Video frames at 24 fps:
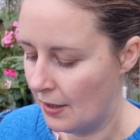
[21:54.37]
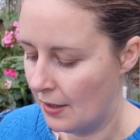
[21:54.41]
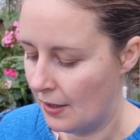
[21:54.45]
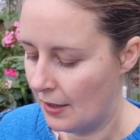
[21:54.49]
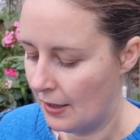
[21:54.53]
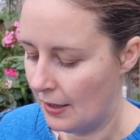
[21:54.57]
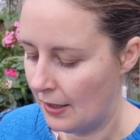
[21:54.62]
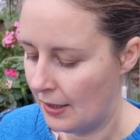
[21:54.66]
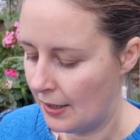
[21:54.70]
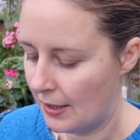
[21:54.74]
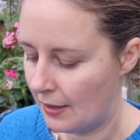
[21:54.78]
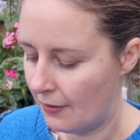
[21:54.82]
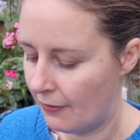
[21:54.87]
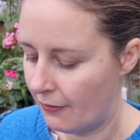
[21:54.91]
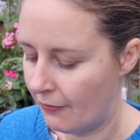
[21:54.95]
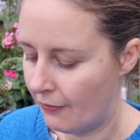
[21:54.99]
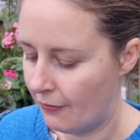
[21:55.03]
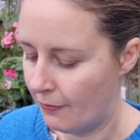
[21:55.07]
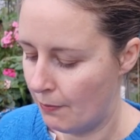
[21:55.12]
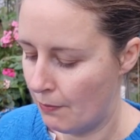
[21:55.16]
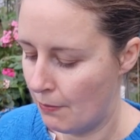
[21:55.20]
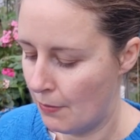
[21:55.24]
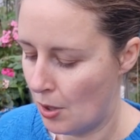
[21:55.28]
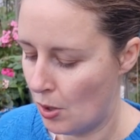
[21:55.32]
leaf
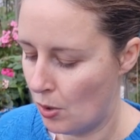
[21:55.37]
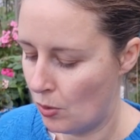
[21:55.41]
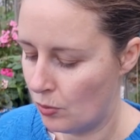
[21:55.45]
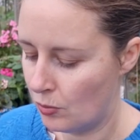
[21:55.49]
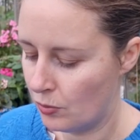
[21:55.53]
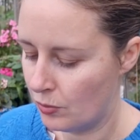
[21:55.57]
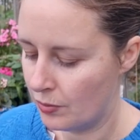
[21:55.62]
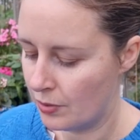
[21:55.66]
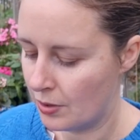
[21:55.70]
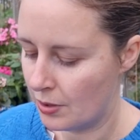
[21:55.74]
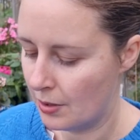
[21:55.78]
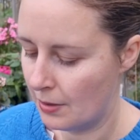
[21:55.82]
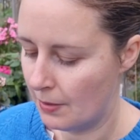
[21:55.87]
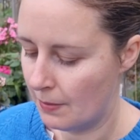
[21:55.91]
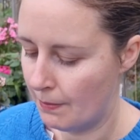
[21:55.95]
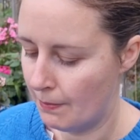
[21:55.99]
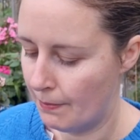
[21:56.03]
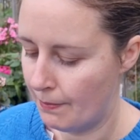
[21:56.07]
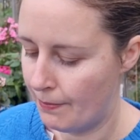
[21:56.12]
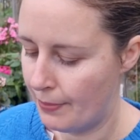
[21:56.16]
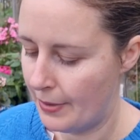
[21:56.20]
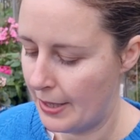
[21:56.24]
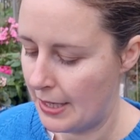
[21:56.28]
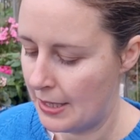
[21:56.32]
mould
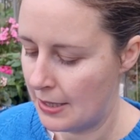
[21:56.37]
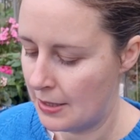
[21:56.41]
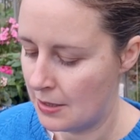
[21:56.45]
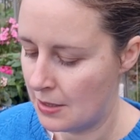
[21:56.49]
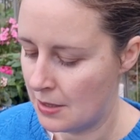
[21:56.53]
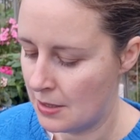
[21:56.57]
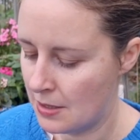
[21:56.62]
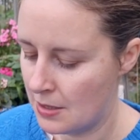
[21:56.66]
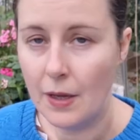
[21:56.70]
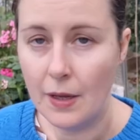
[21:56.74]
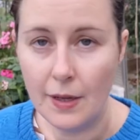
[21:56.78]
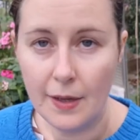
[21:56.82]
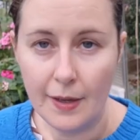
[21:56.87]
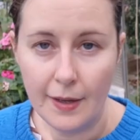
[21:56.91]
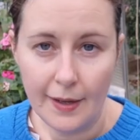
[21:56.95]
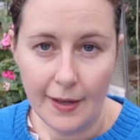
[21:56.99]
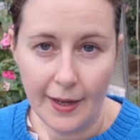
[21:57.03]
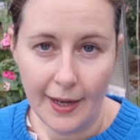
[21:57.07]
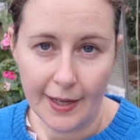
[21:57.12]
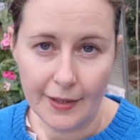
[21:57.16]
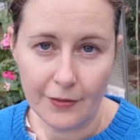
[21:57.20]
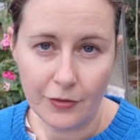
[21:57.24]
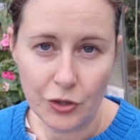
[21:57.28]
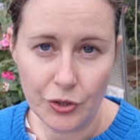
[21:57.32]
bin.
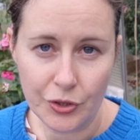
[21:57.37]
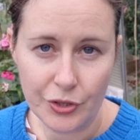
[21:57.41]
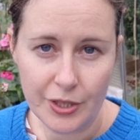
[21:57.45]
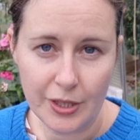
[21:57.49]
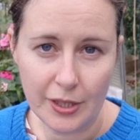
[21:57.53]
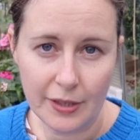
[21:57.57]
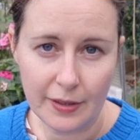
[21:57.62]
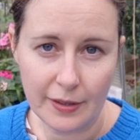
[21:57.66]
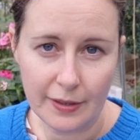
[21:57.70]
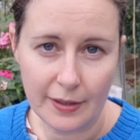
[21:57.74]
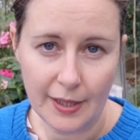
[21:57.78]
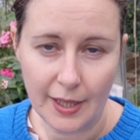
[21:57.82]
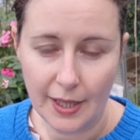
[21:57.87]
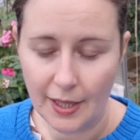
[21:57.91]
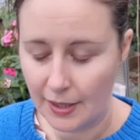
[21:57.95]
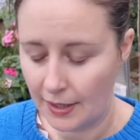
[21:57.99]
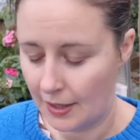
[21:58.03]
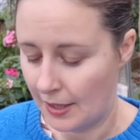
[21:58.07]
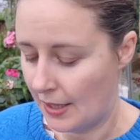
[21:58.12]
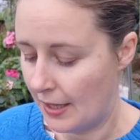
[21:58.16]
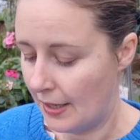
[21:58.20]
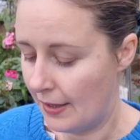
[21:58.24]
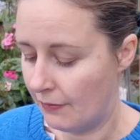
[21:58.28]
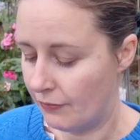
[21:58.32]
And of course the other thing
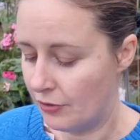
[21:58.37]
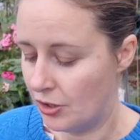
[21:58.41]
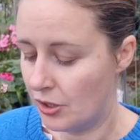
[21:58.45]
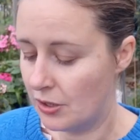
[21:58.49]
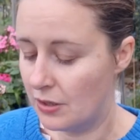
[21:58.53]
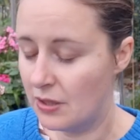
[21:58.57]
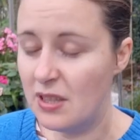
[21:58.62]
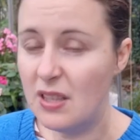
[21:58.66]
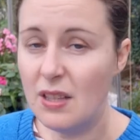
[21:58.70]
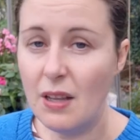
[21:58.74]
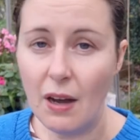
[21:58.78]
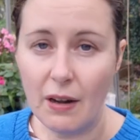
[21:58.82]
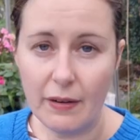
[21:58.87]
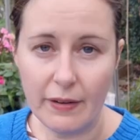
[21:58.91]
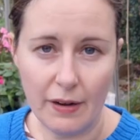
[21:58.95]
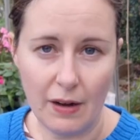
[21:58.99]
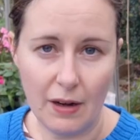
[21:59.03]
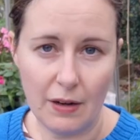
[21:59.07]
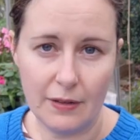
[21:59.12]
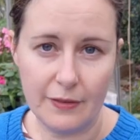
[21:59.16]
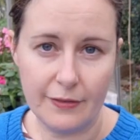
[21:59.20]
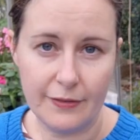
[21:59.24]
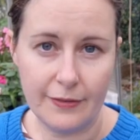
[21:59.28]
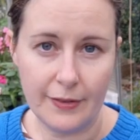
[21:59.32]
I've done none
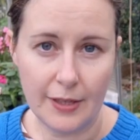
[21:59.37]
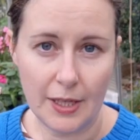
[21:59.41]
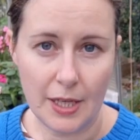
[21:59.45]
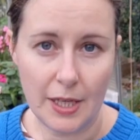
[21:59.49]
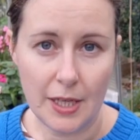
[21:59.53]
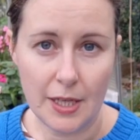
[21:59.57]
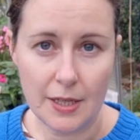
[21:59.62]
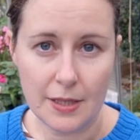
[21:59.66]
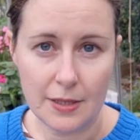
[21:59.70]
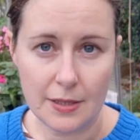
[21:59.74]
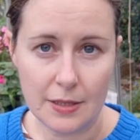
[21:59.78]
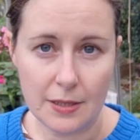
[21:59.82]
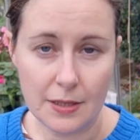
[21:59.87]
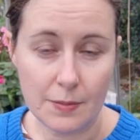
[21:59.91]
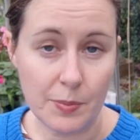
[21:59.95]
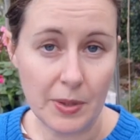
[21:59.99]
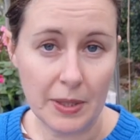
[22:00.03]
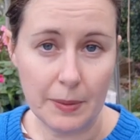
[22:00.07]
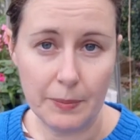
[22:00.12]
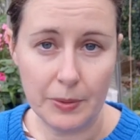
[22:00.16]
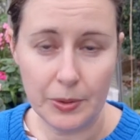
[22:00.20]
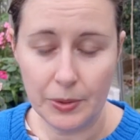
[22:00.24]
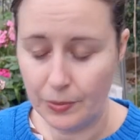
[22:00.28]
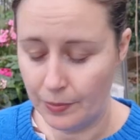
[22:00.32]
of is spring
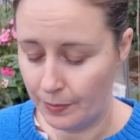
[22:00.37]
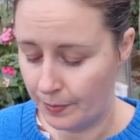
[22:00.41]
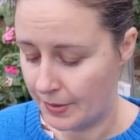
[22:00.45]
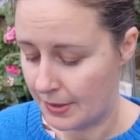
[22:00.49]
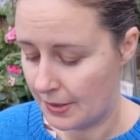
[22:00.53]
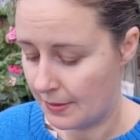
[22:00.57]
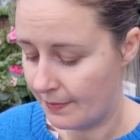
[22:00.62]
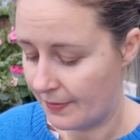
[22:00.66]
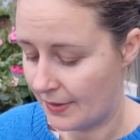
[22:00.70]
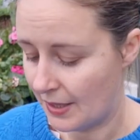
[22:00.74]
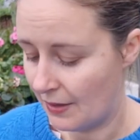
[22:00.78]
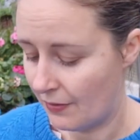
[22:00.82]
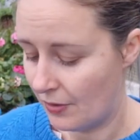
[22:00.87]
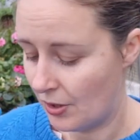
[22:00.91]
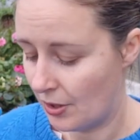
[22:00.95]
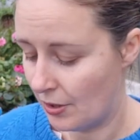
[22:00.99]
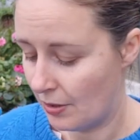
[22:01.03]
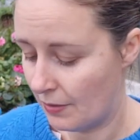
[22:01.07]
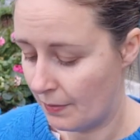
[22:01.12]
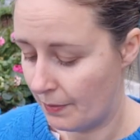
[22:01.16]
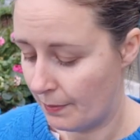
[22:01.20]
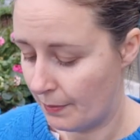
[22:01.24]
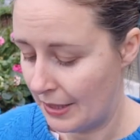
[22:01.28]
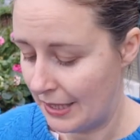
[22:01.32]
bulbs. I've not
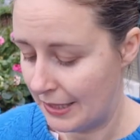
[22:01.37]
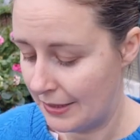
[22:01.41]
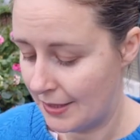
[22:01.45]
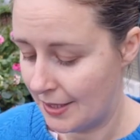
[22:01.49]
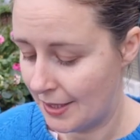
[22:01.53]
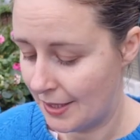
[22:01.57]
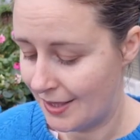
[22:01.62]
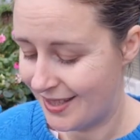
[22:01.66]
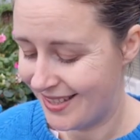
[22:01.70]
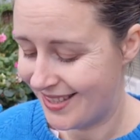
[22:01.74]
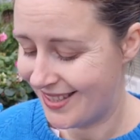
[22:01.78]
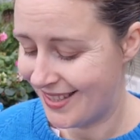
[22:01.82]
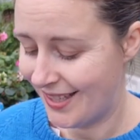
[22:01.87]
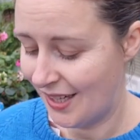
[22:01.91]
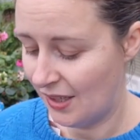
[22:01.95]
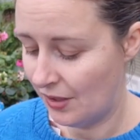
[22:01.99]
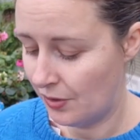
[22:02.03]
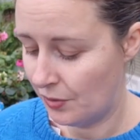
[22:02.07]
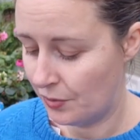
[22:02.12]
planted a single